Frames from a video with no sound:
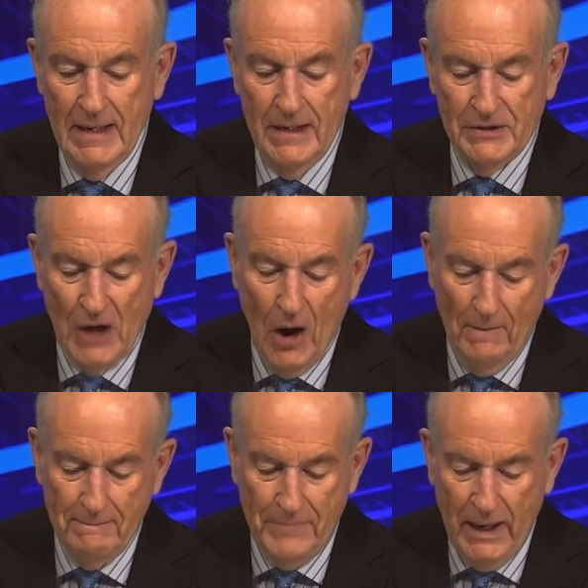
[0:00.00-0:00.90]
So,
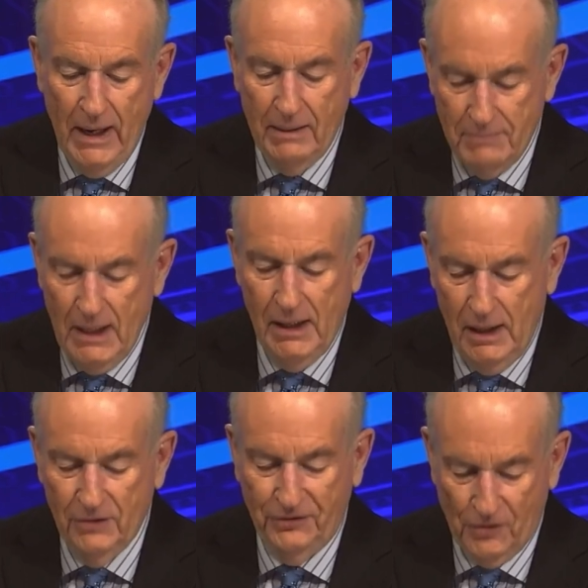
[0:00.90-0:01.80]
big
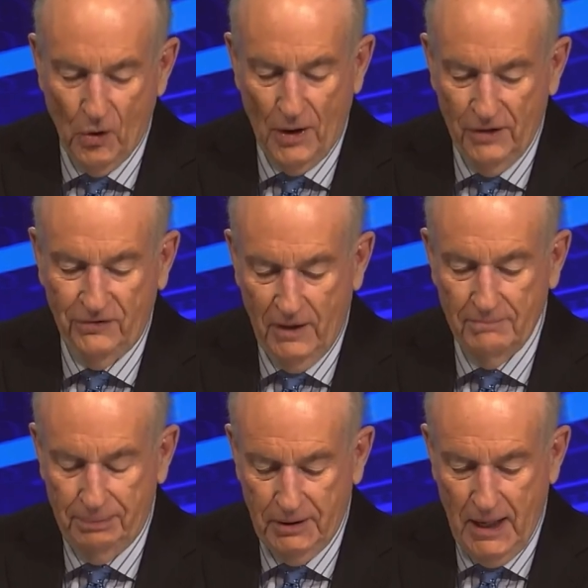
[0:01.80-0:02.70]
media stories in
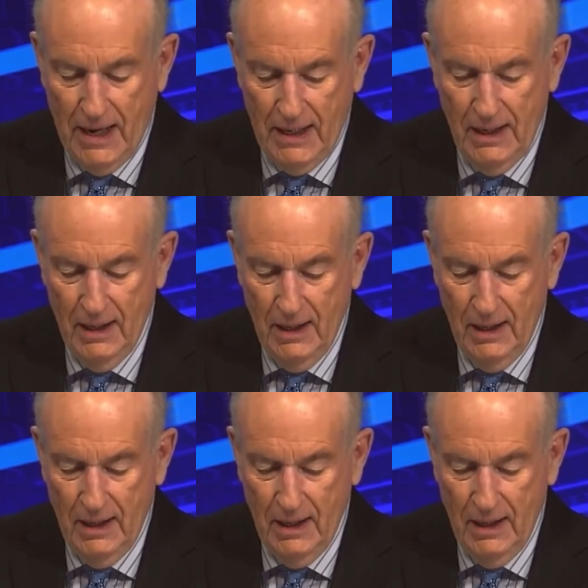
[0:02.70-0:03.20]
play,